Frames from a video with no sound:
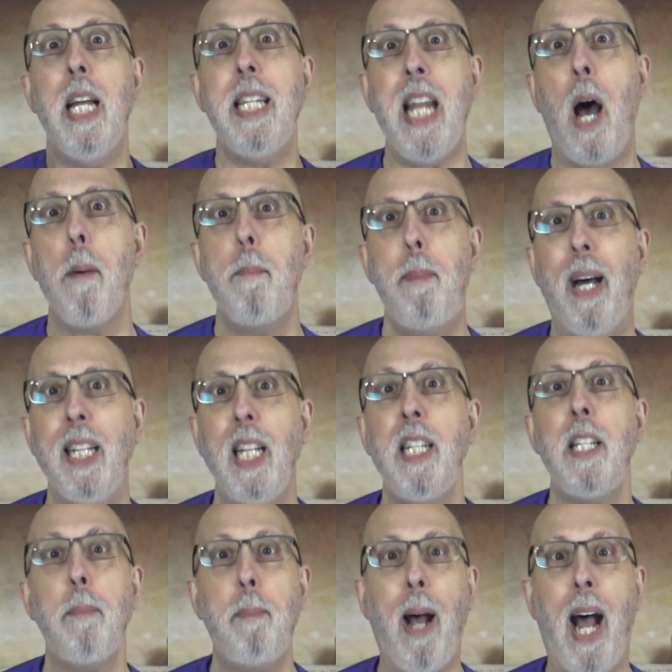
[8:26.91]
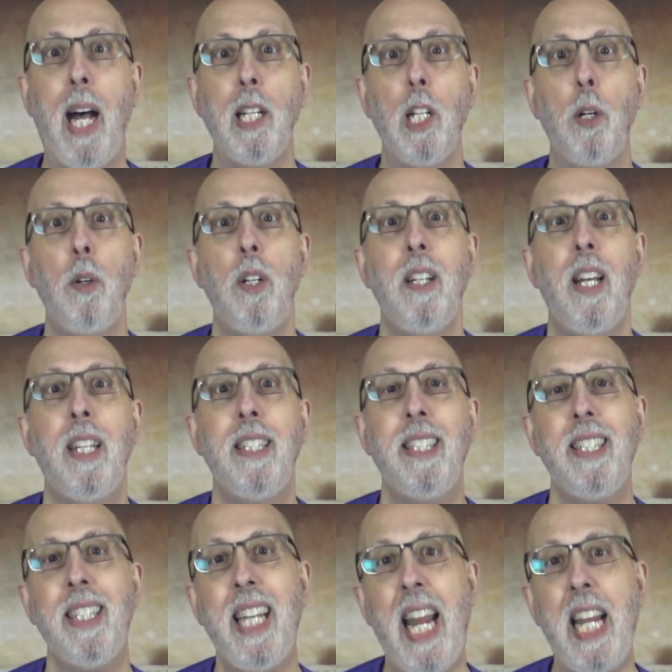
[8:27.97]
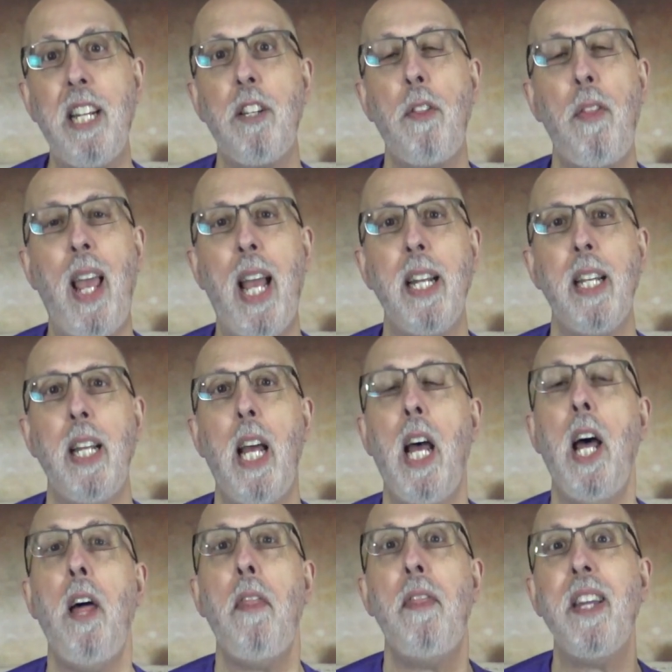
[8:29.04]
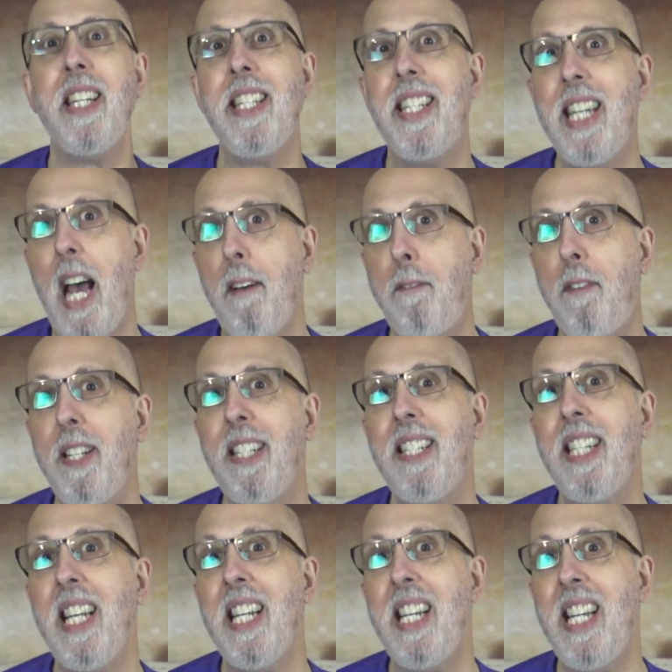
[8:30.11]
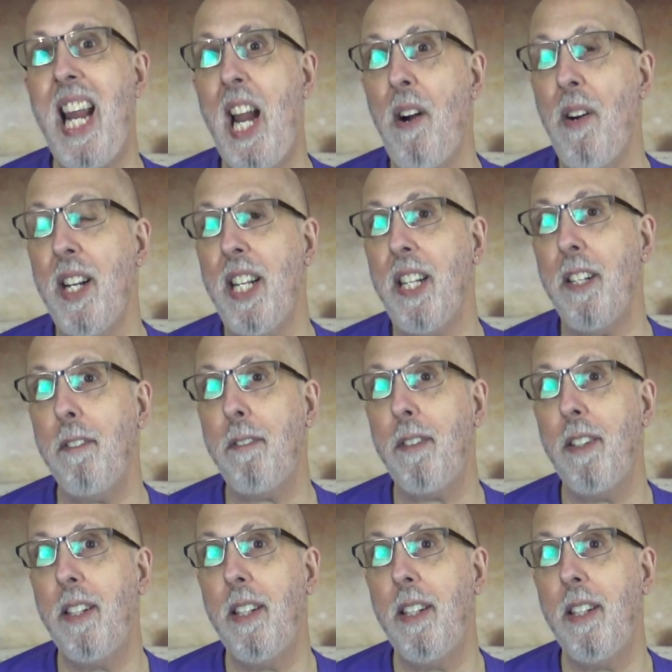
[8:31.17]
Now, Bella DePaulo states that the deficit narrative